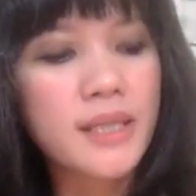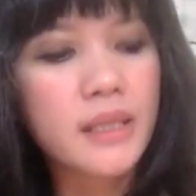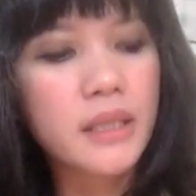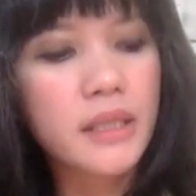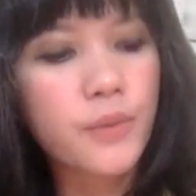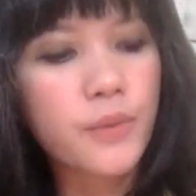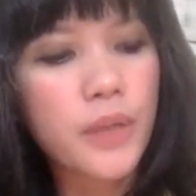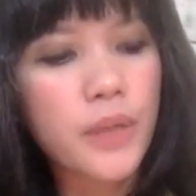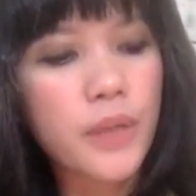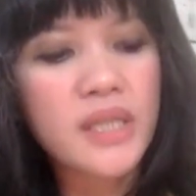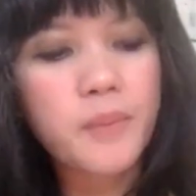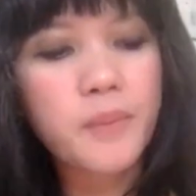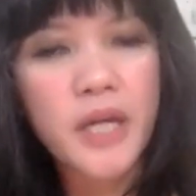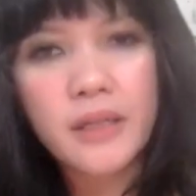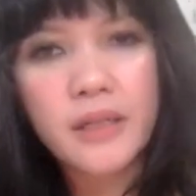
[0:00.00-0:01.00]
literary
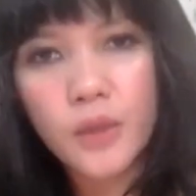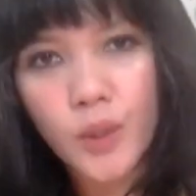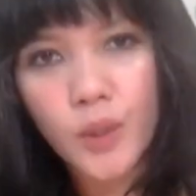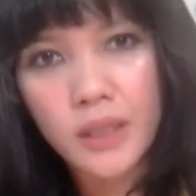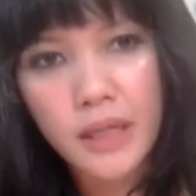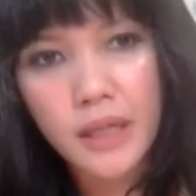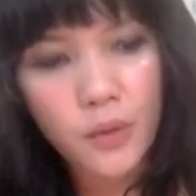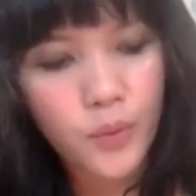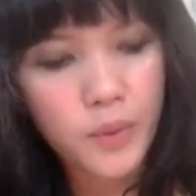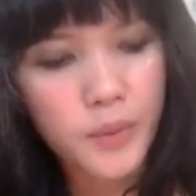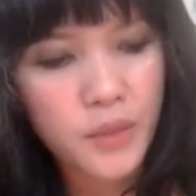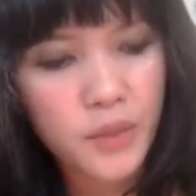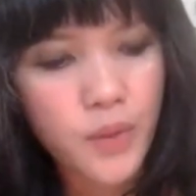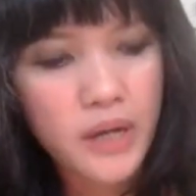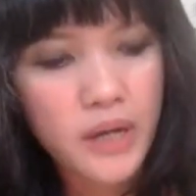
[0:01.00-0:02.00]
space to connect
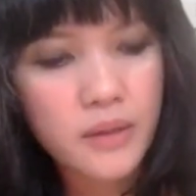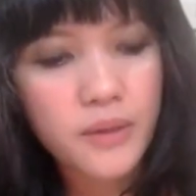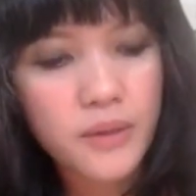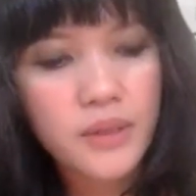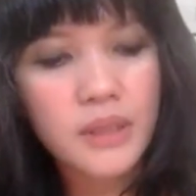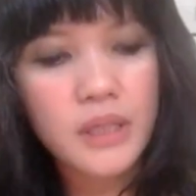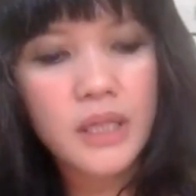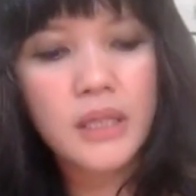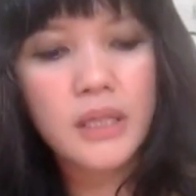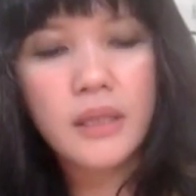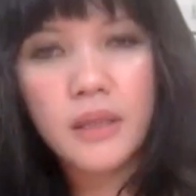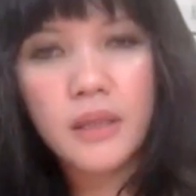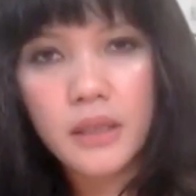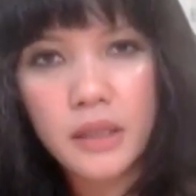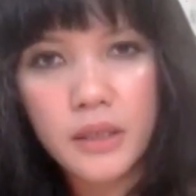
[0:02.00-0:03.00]
women writers
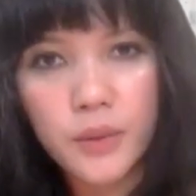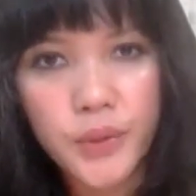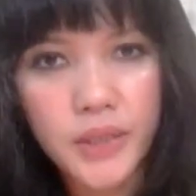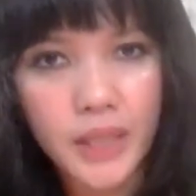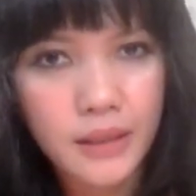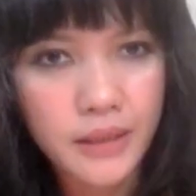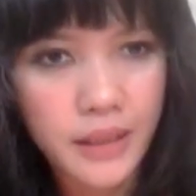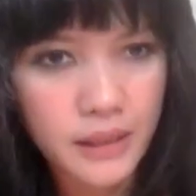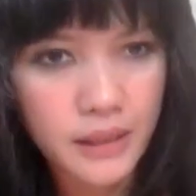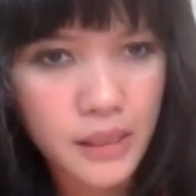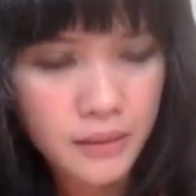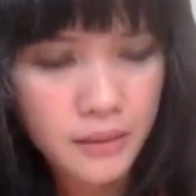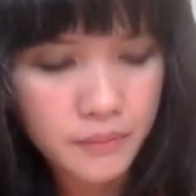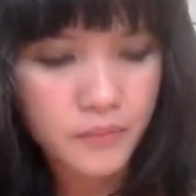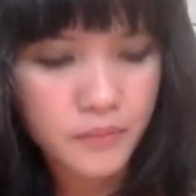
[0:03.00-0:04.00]
in the
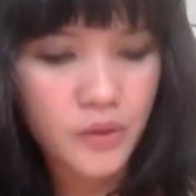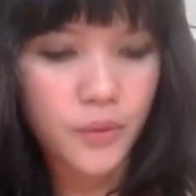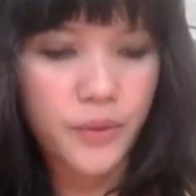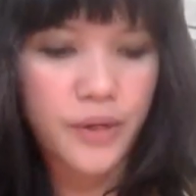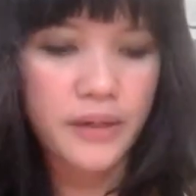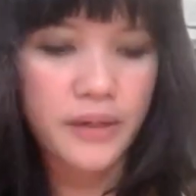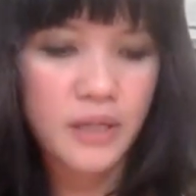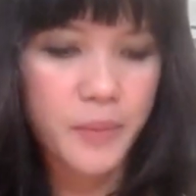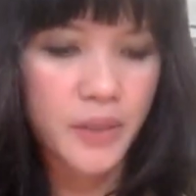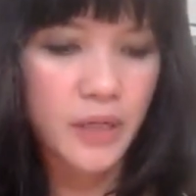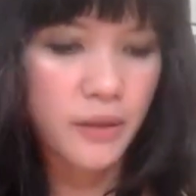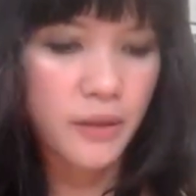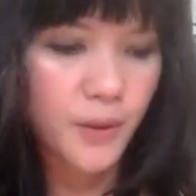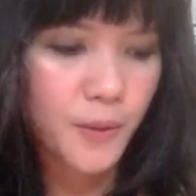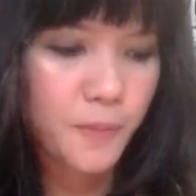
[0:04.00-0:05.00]
Nusantara or
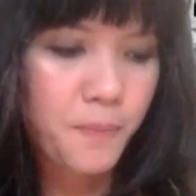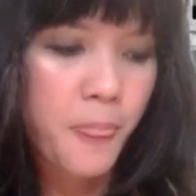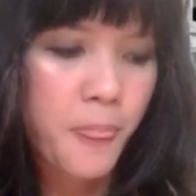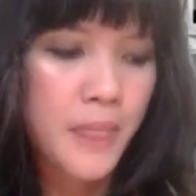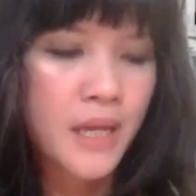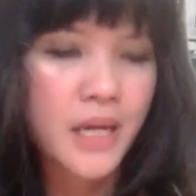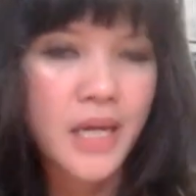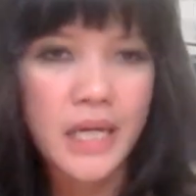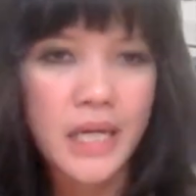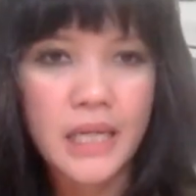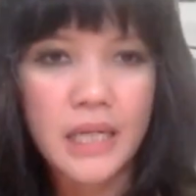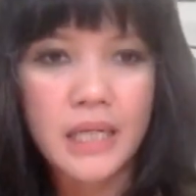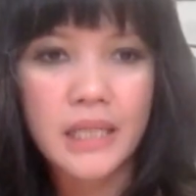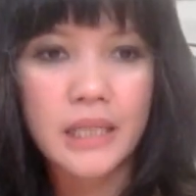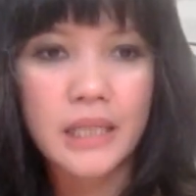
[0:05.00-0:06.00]
Archipelago,
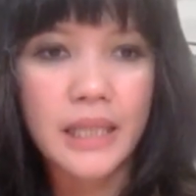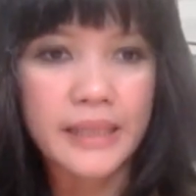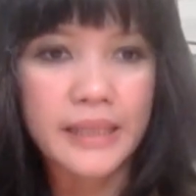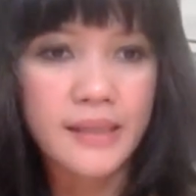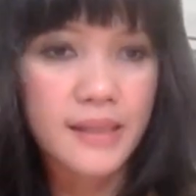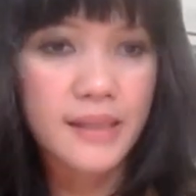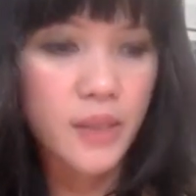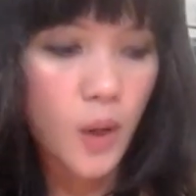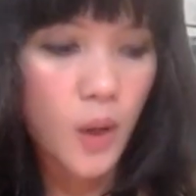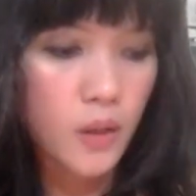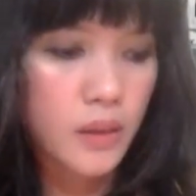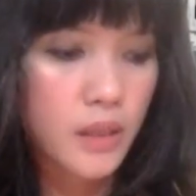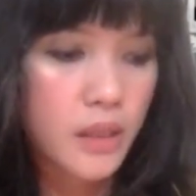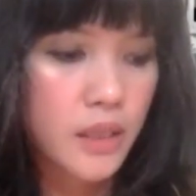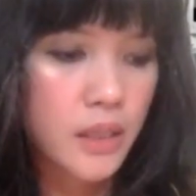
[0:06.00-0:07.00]
and Let's
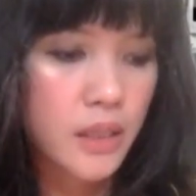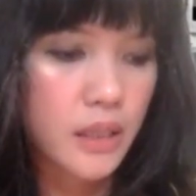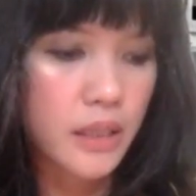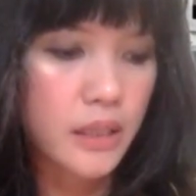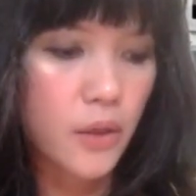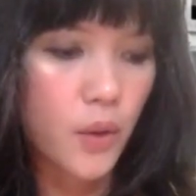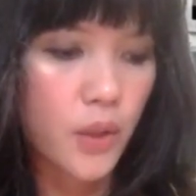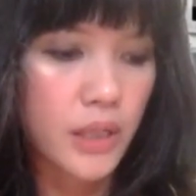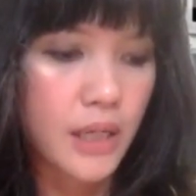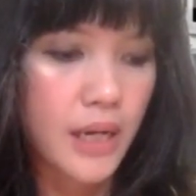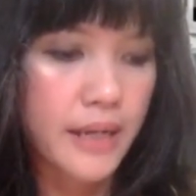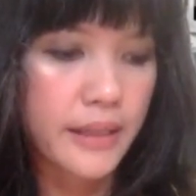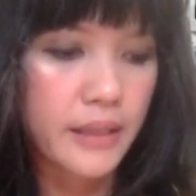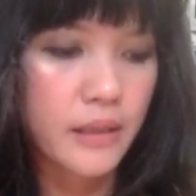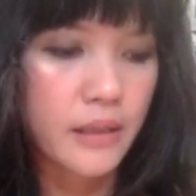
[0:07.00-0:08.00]
Talk, an
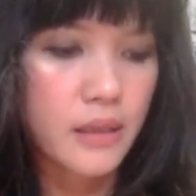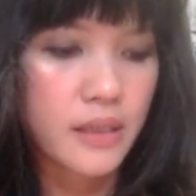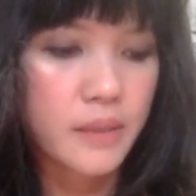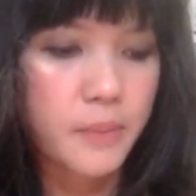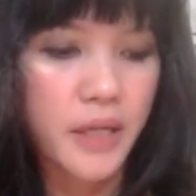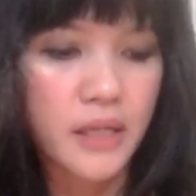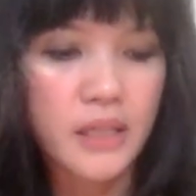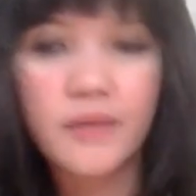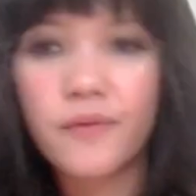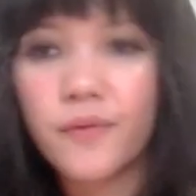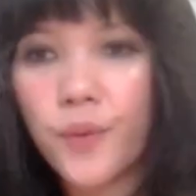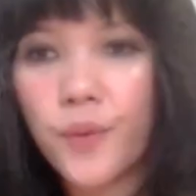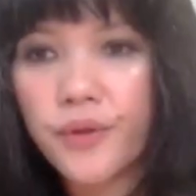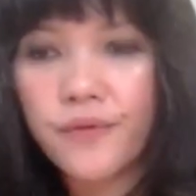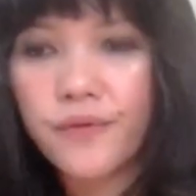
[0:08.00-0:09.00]
online space
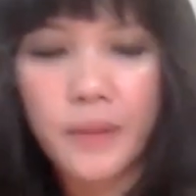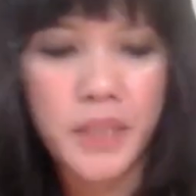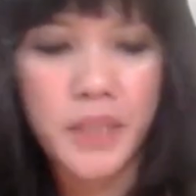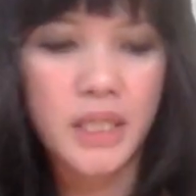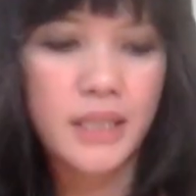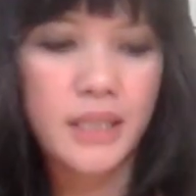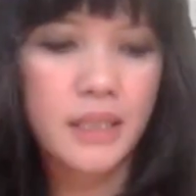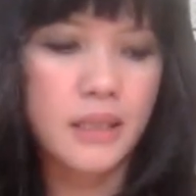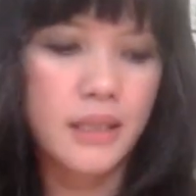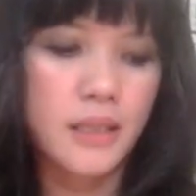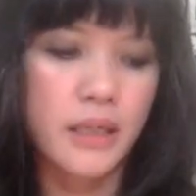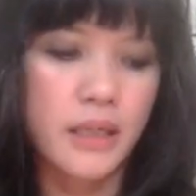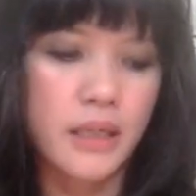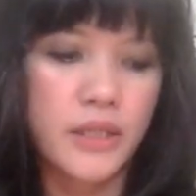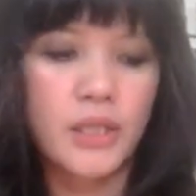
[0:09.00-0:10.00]
for feminist
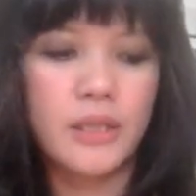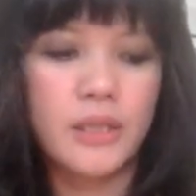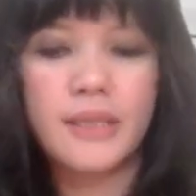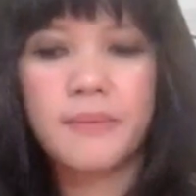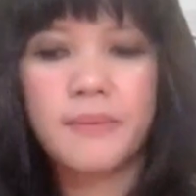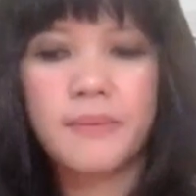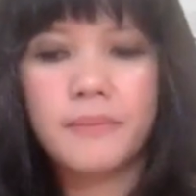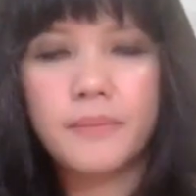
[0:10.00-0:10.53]
discussions.